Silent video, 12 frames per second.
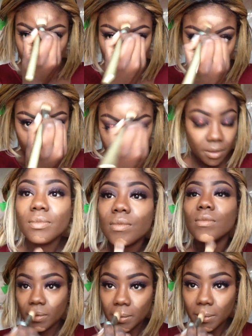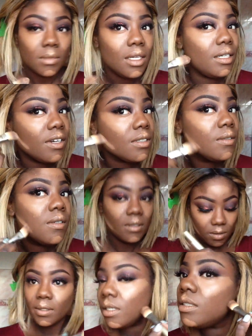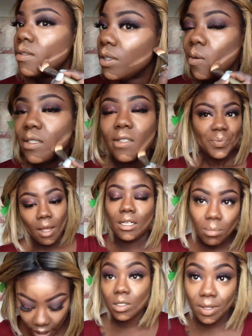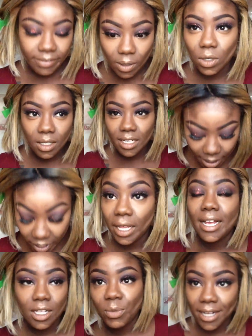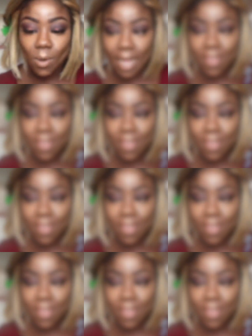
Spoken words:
and you want to place them in the areas that I previously